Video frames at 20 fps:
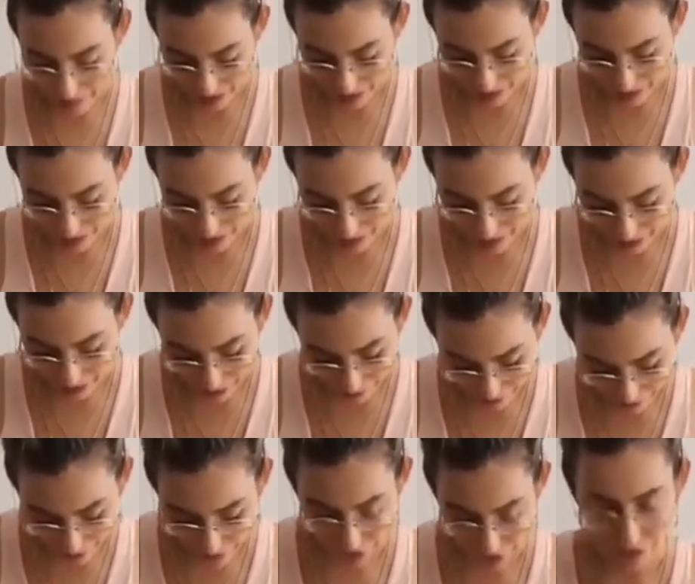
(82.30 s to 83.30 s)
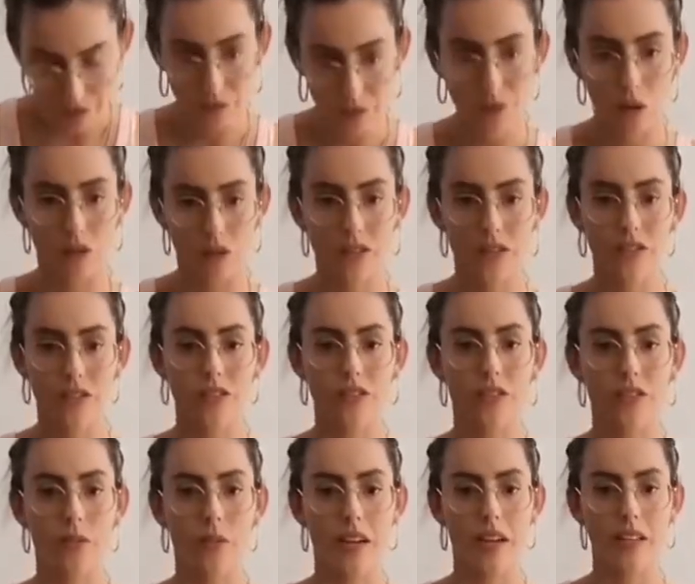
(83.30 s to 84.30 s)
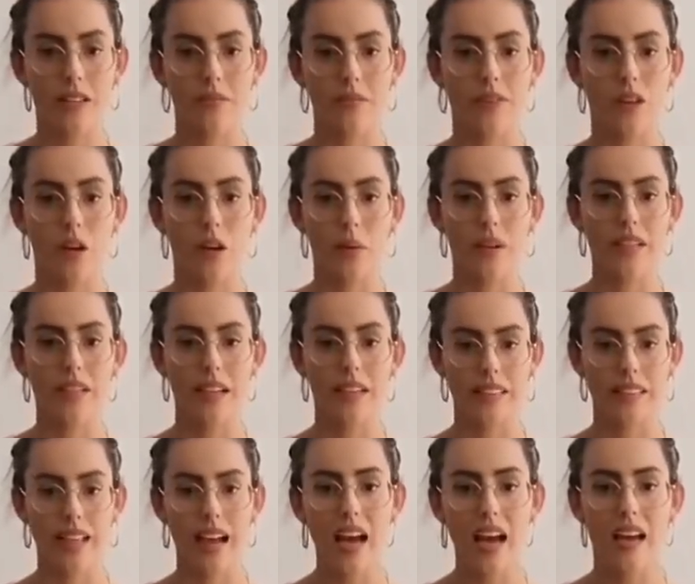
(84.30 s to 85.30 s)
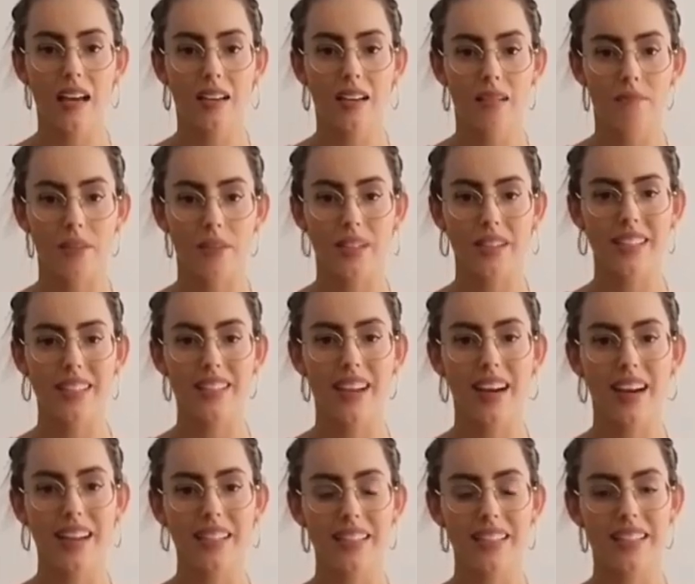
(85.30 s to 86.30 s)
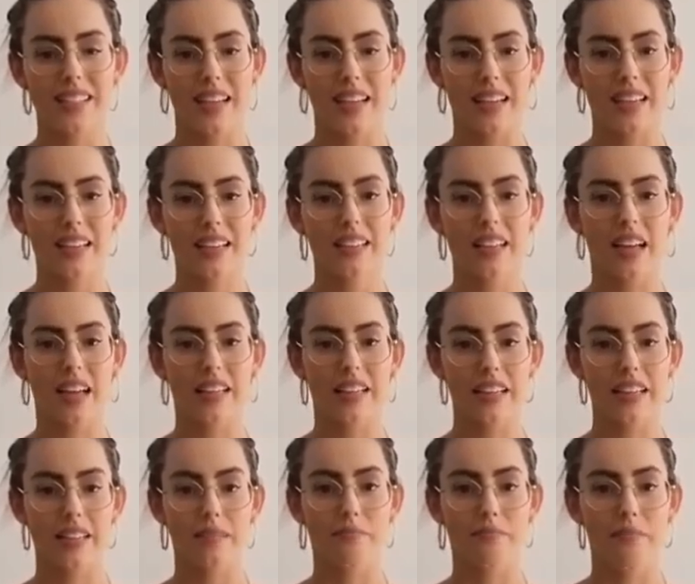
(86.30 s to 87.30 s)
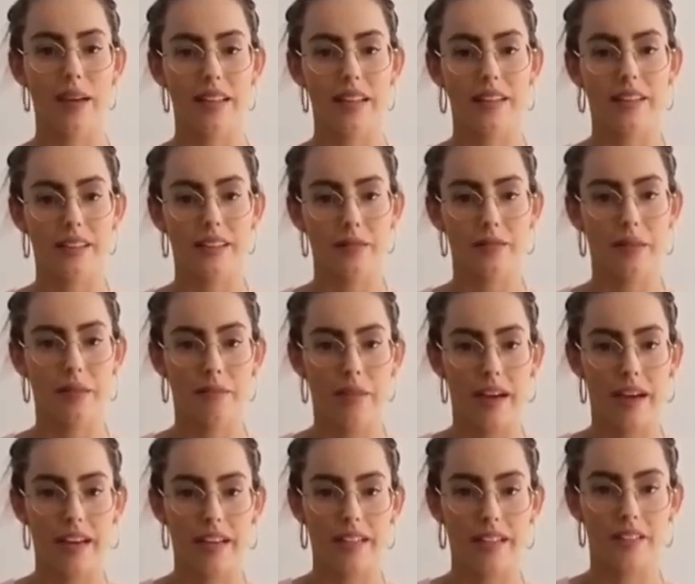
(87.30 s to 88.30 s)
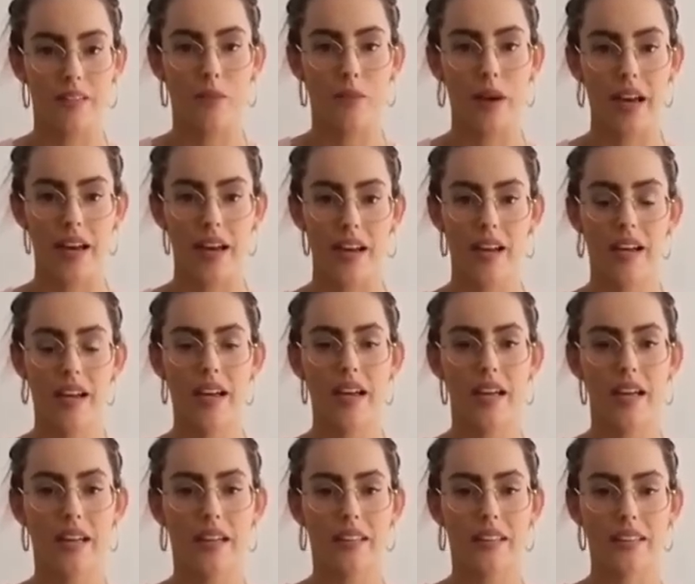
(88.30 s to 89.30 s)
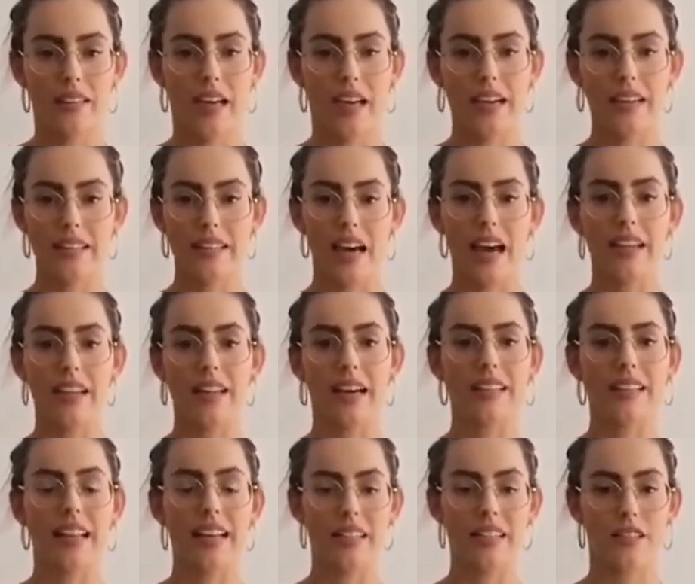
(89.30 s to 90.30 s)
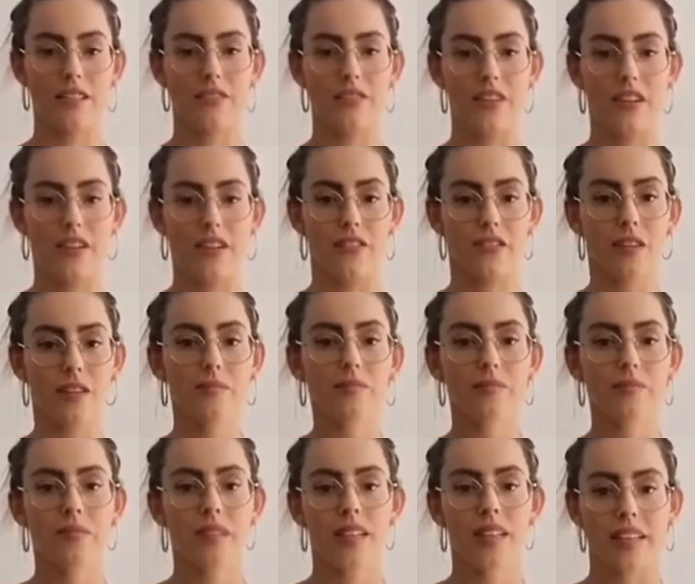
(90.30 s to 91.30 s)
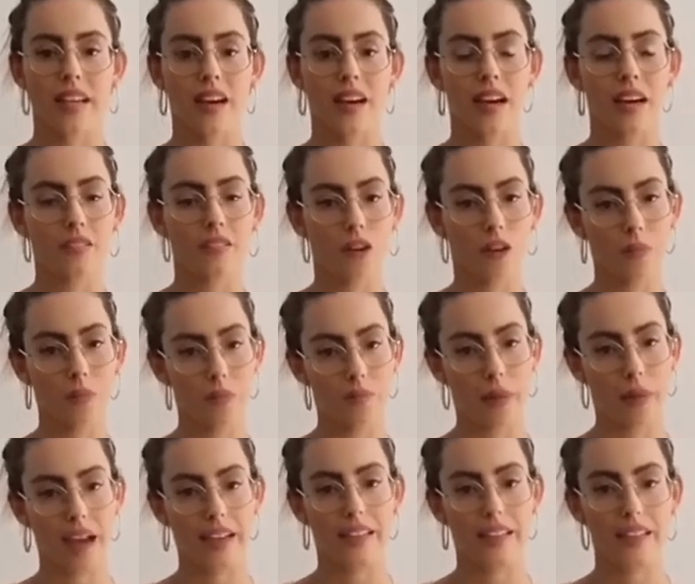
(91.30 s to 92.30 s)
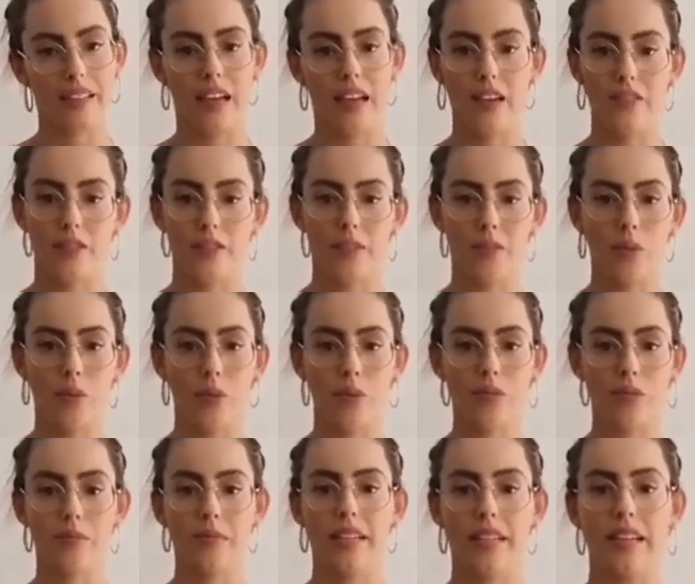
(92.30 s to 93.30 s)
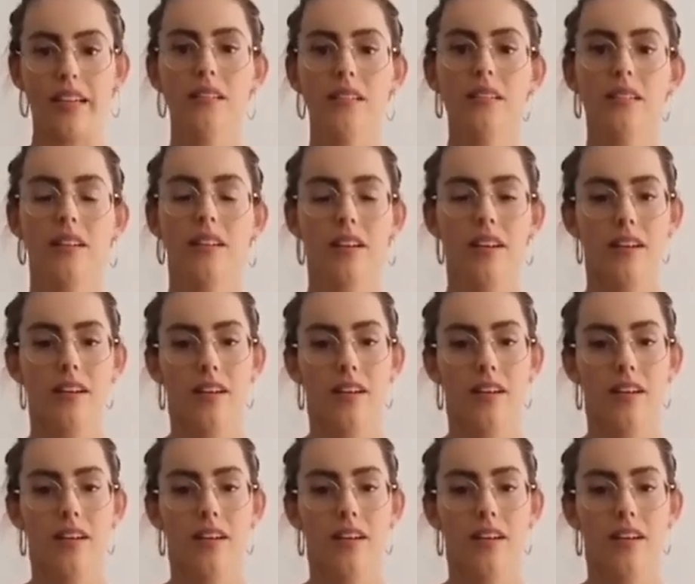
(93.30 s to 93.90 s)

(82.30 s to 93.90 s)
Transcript: I mean, if you do want to, you can wear them lower like that, but you can kind of see like it's meant to be made to wear like that, like that's the fit of them. They kind of got a bit baggy there if you pull them down.